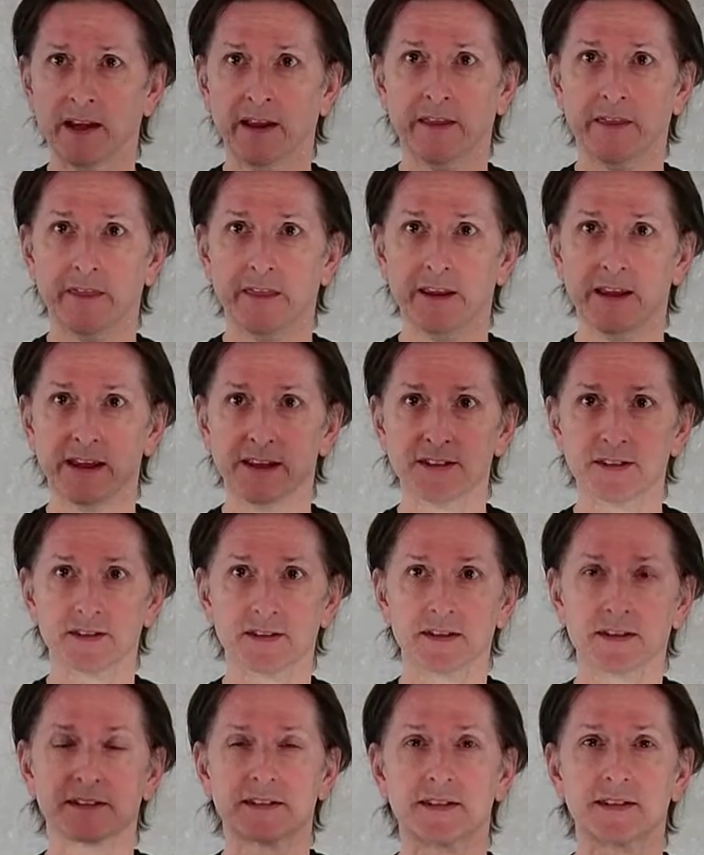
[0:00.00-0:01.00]
This
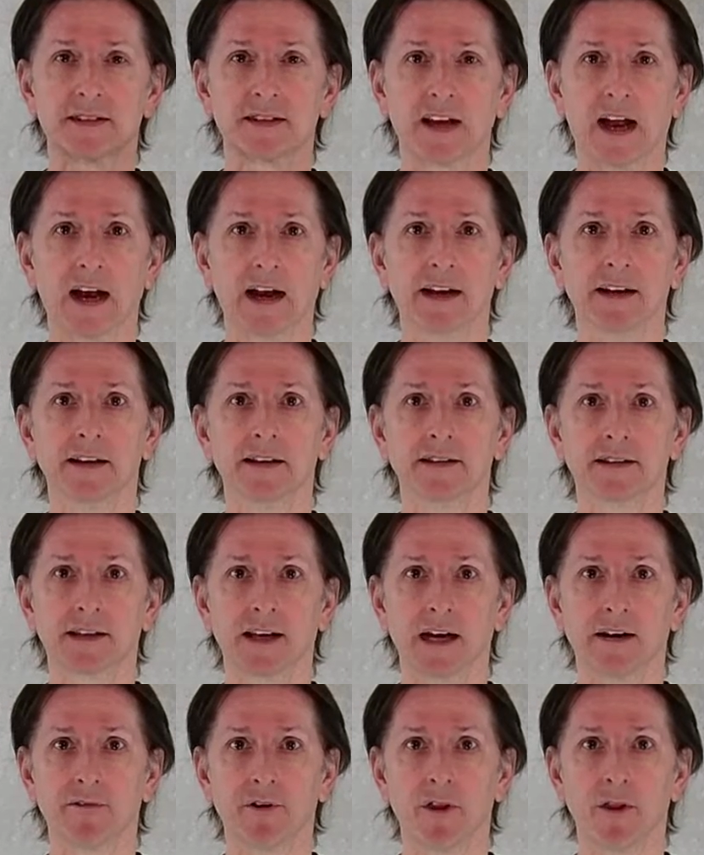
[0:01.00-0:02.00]
is designed to
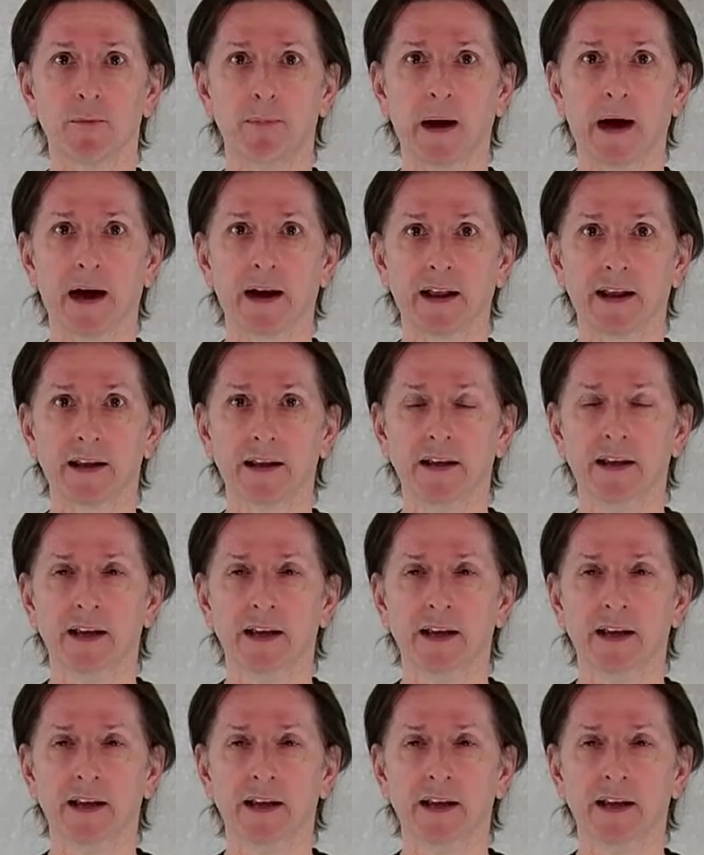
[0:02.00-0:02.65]
cover the body.